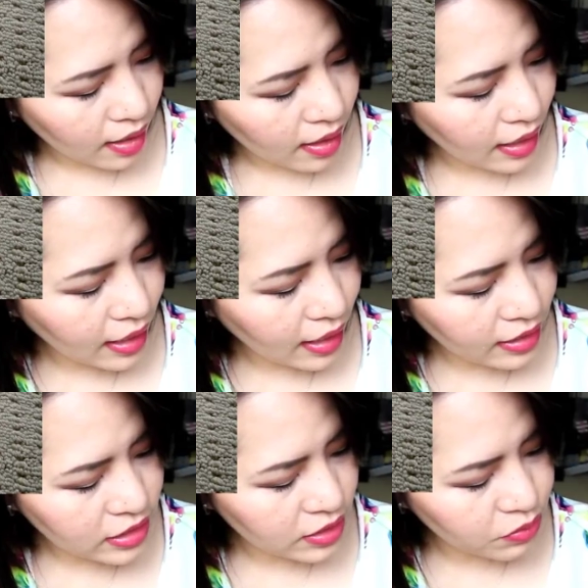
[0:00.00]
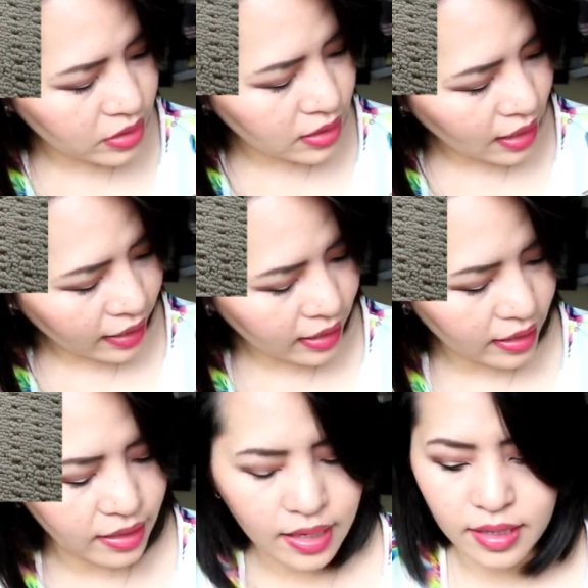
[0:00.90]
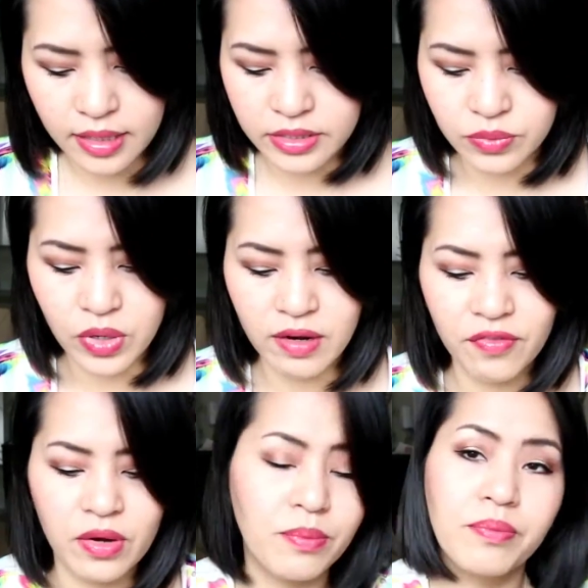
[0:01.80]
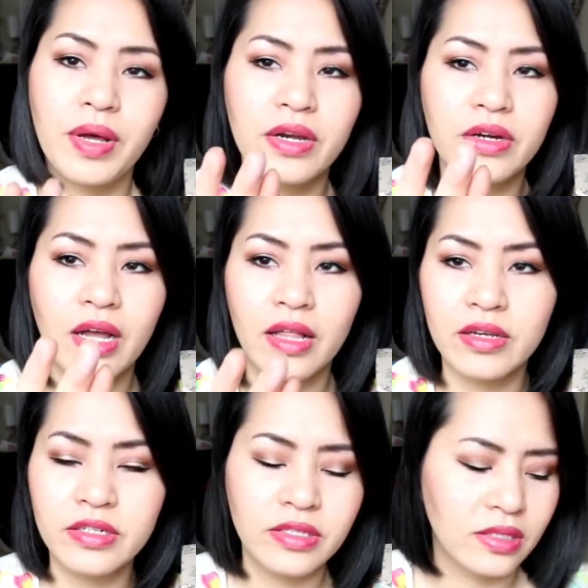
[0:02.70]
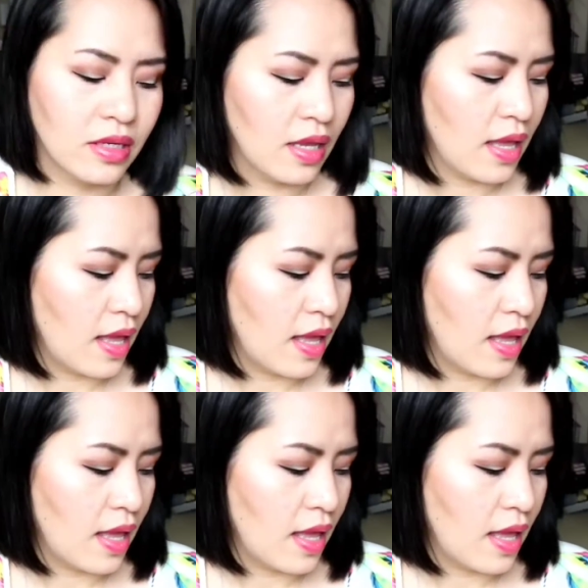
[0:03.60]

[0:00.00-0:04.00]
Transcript: and I actually really like it. It's one of their better colors.